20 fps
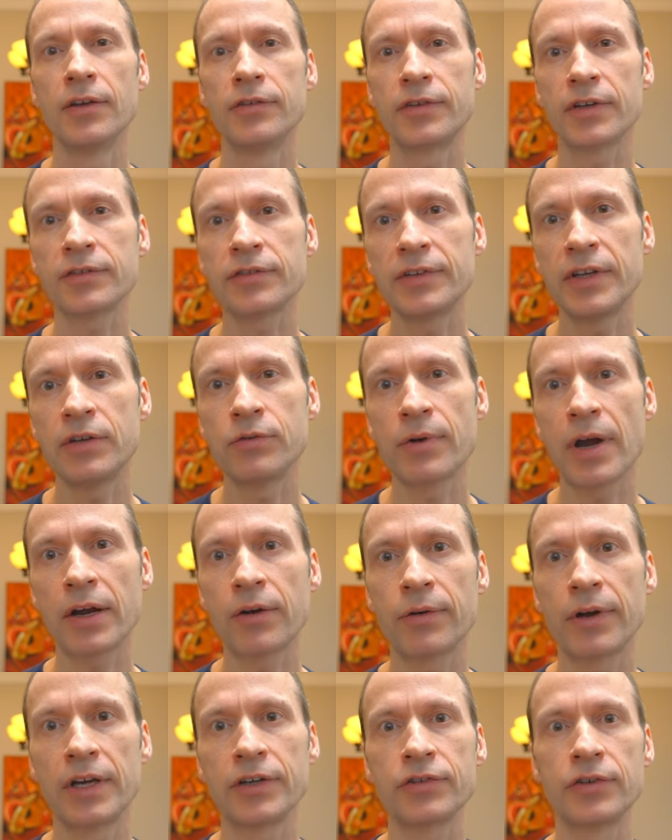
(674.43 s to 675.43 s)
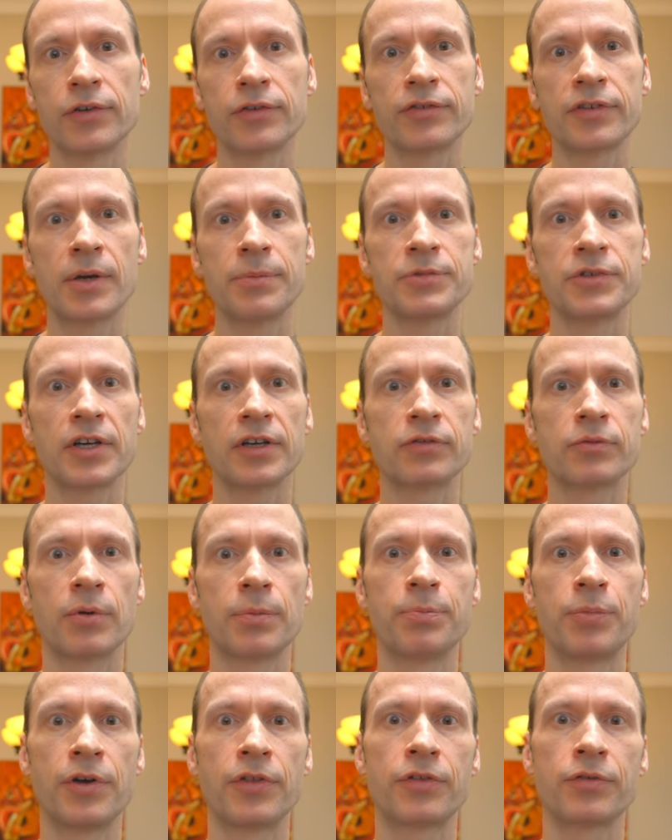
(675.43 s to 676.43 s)
16 recreational subjects were
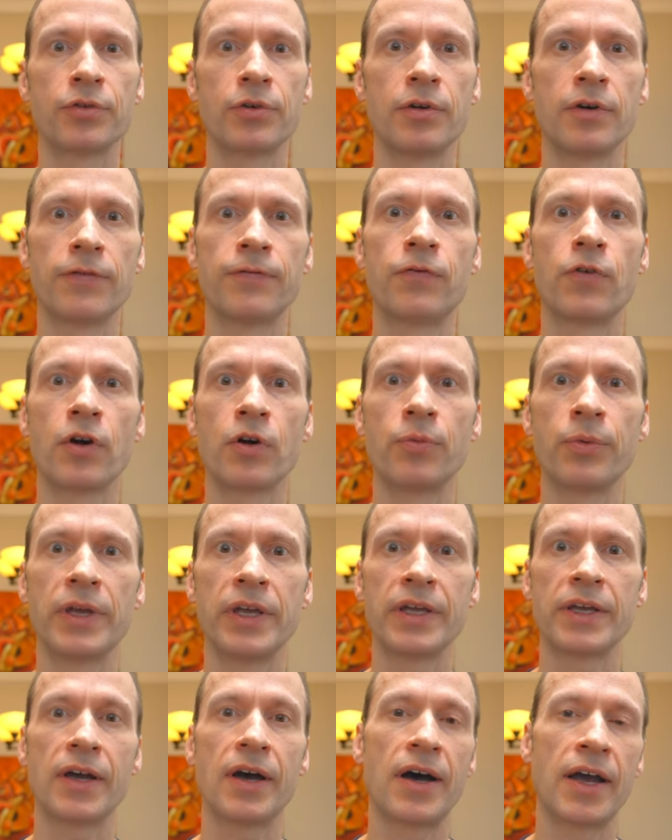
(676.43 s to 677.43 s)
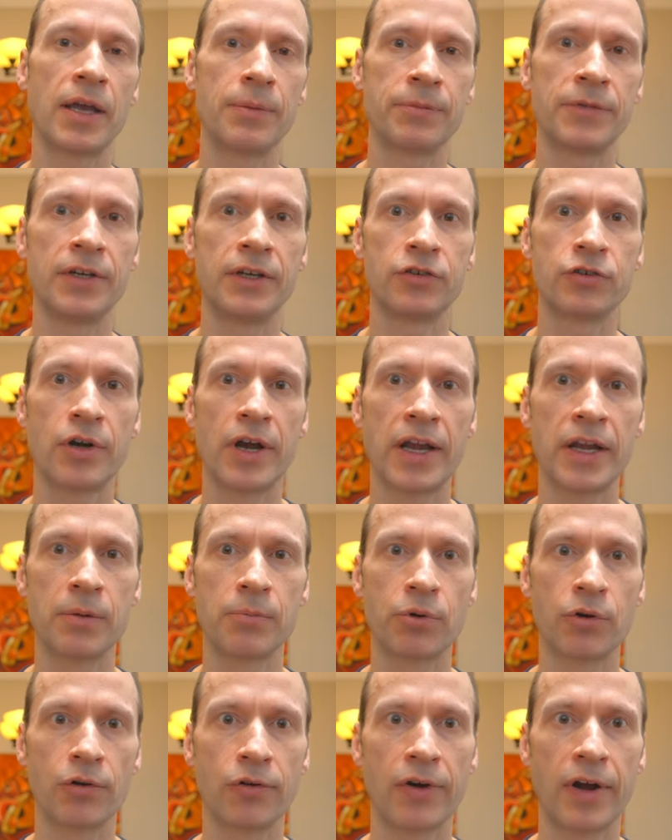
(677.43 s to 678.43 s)
put through a 4-week IMT training
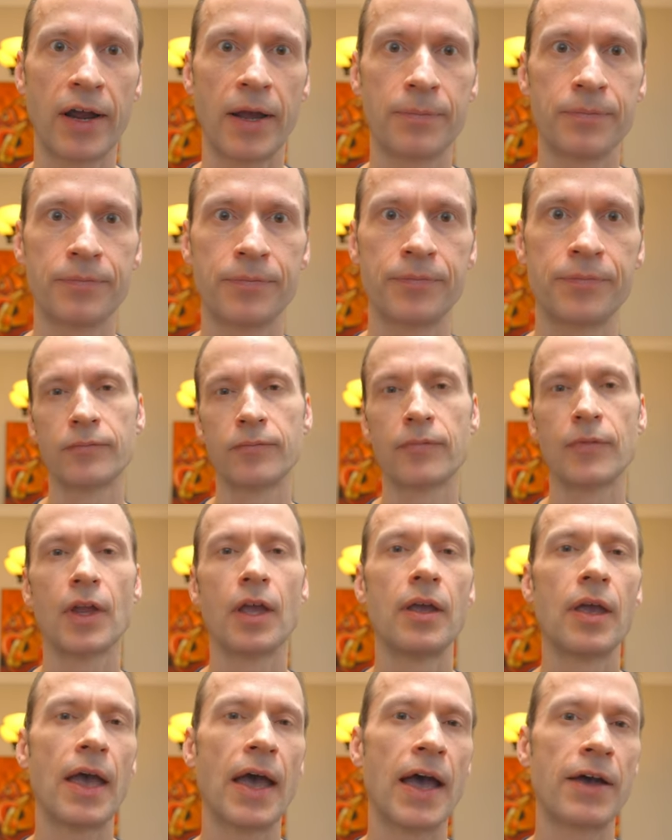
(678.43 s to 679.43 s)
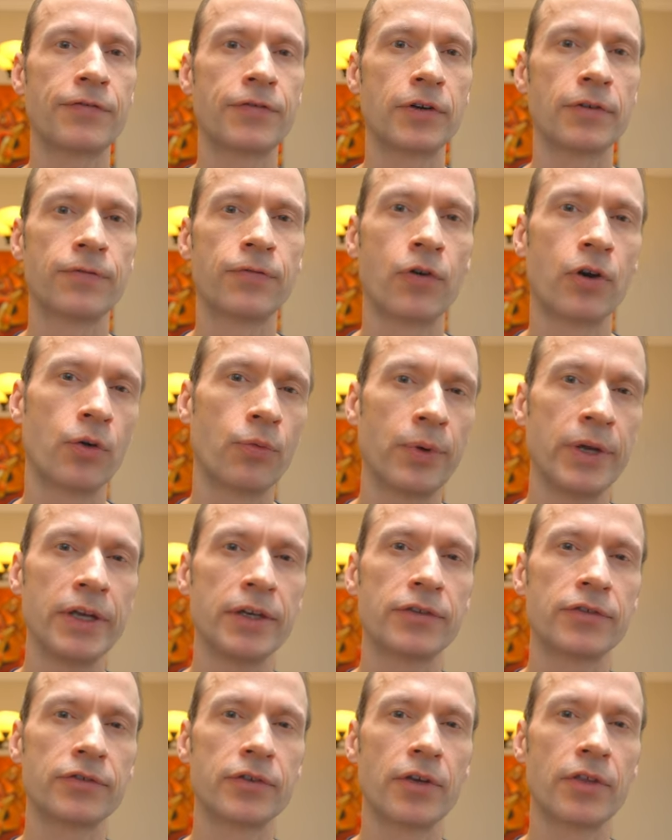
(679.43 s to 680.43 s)
program. After 4
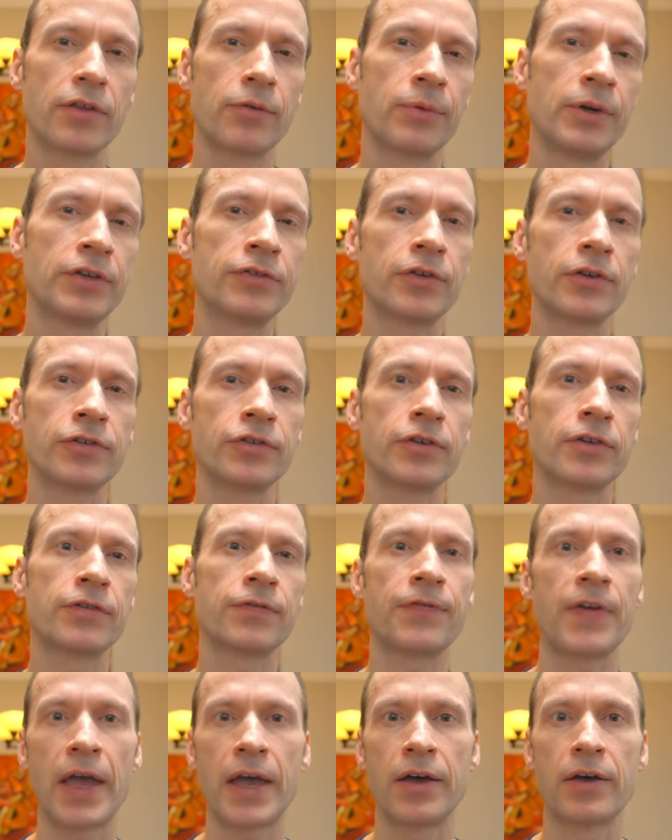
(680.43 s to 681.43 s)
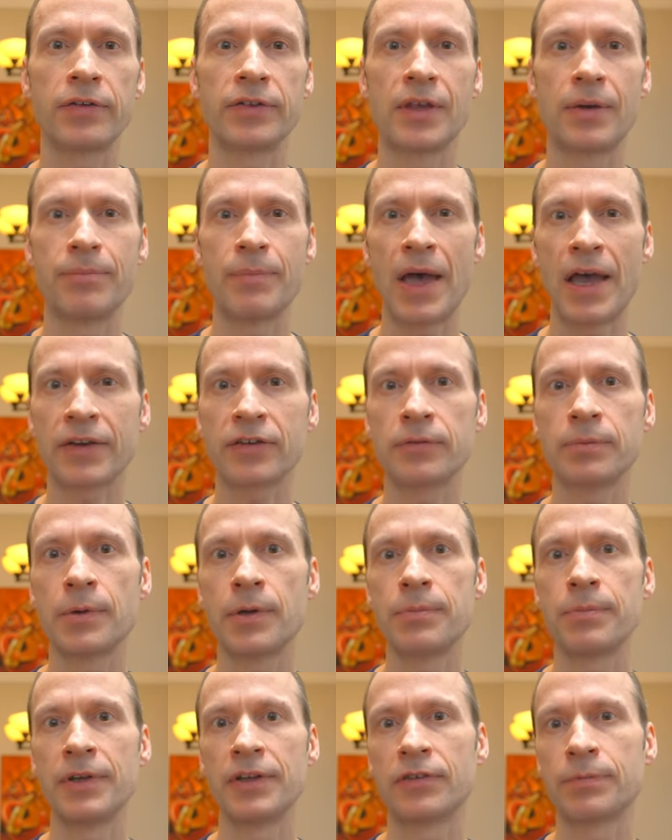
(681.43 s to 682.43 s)
weeks, the researchers found that
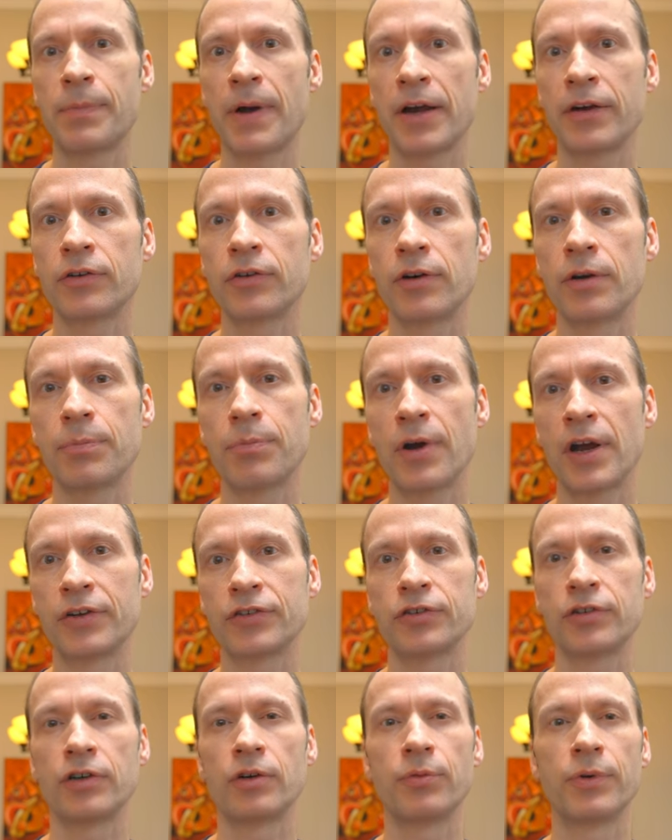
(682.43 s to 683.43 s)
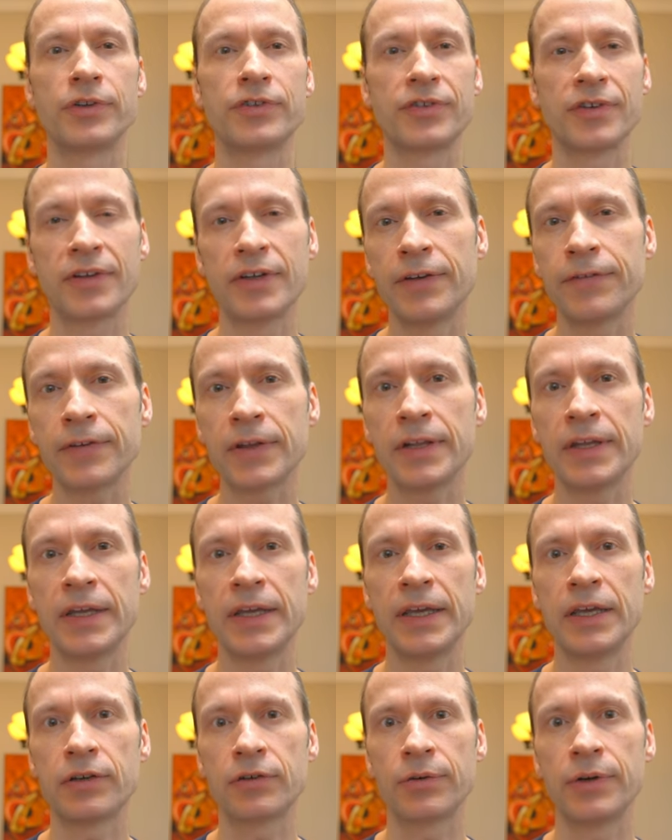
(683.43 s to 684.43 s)
maximum inspiratory pressure was
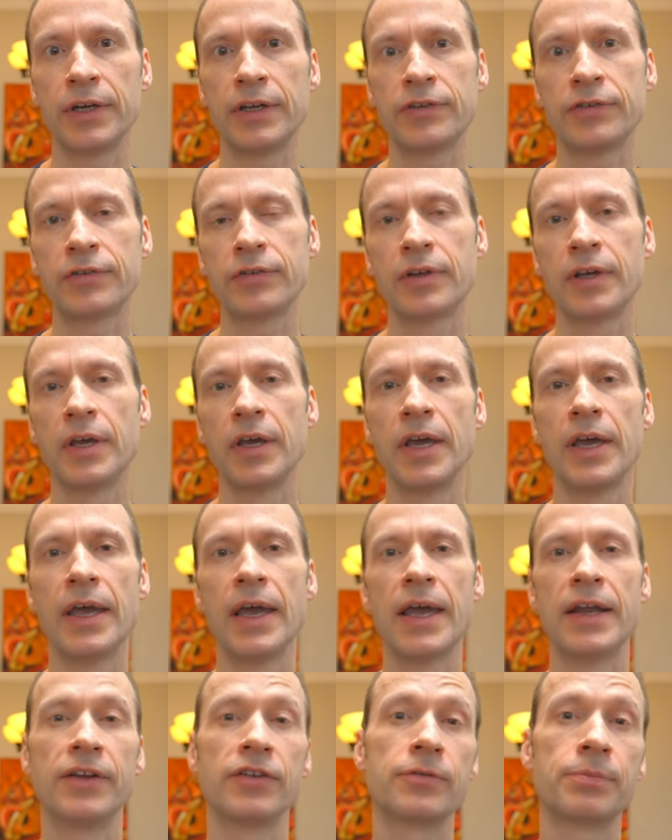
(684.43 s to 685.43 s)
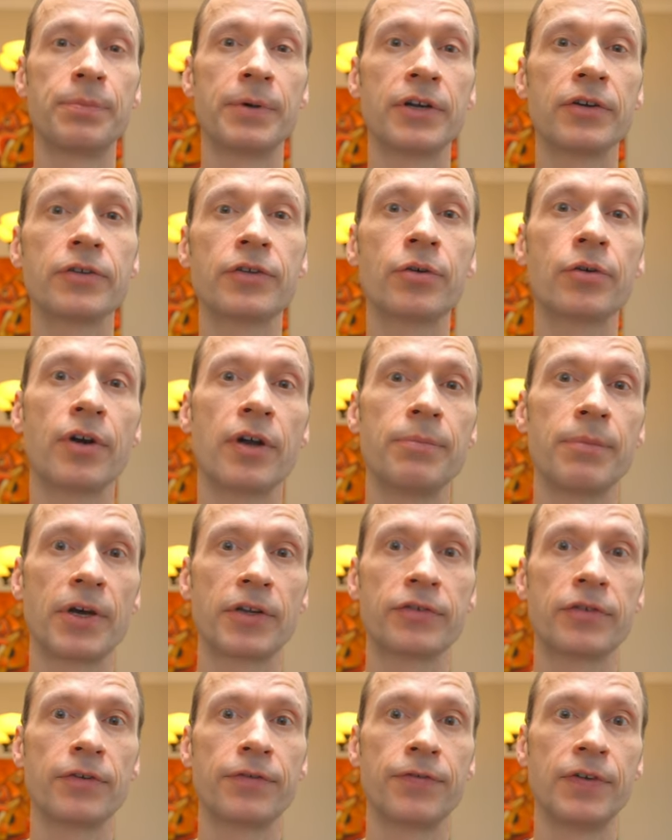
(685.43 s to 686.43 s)
significantly increased and inspiratory
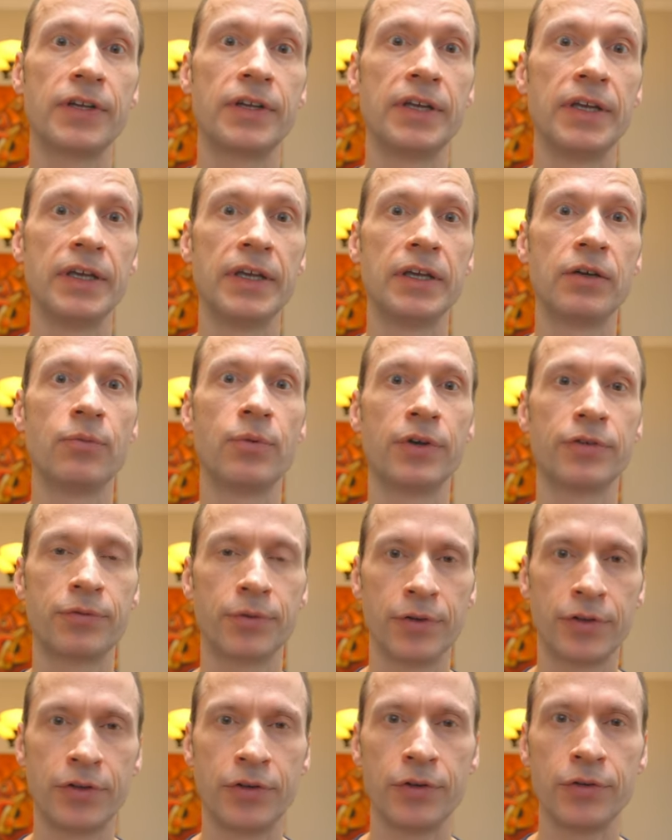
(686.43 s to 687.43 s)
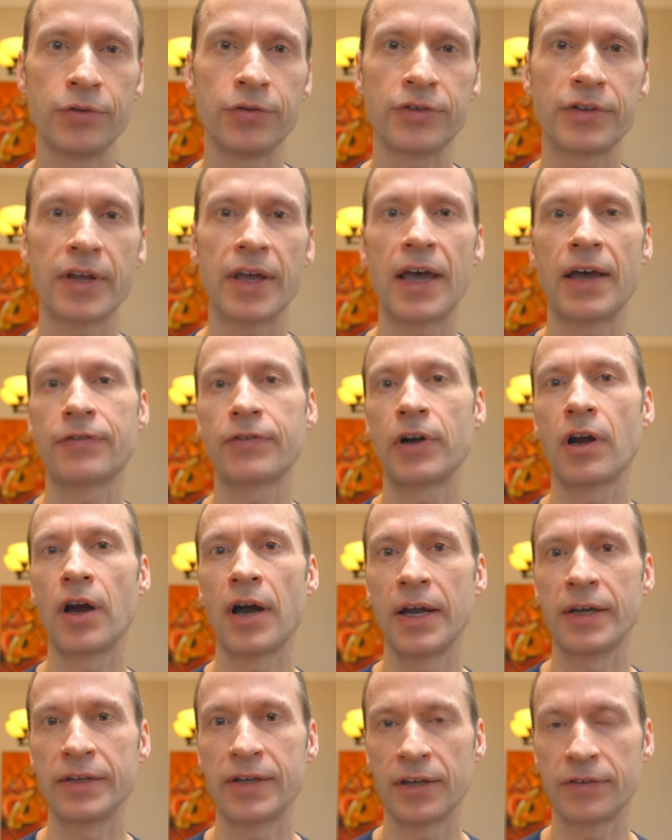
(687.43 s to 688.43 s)
muscle fatigue was reduced after
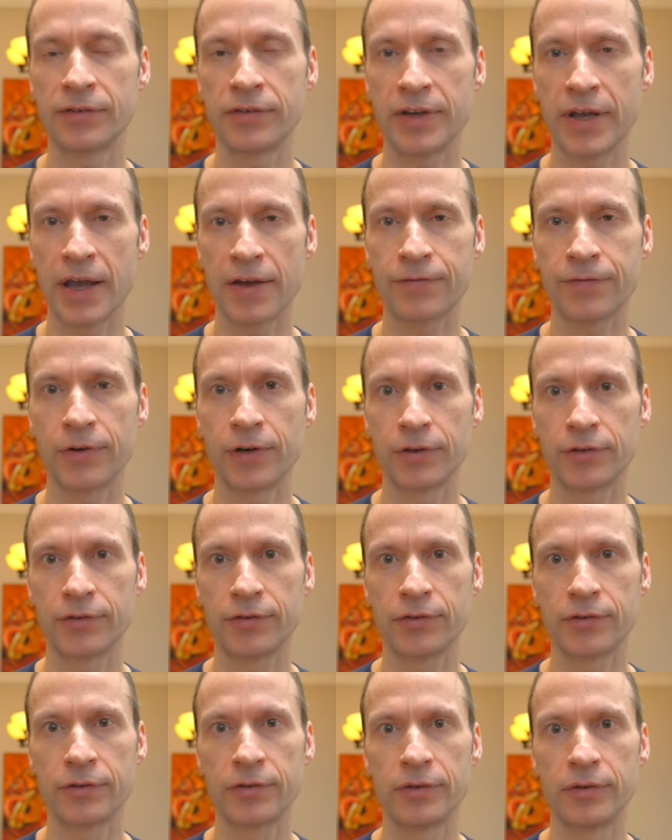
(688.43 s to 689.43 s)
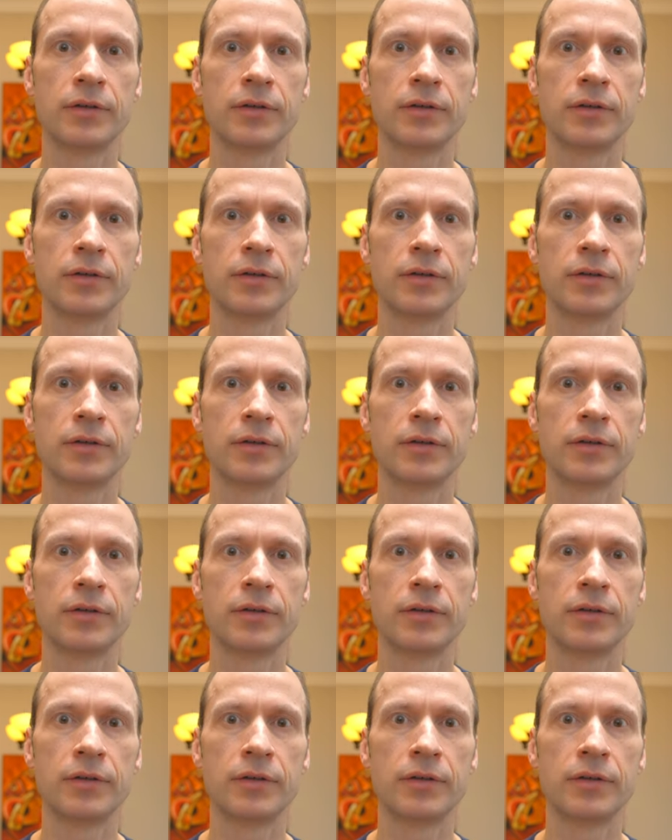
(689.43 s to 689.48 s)
high intensity efforts.